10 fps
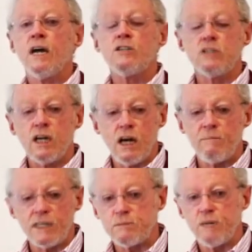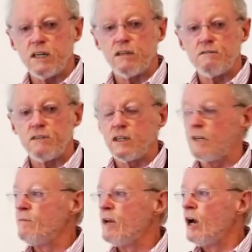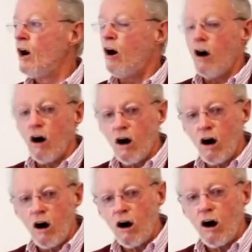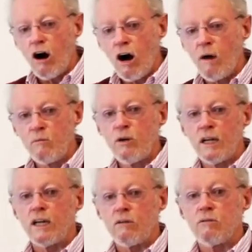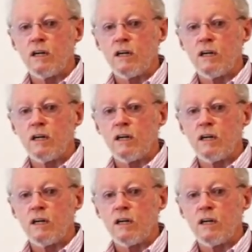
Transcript: and see how much better you feel. I really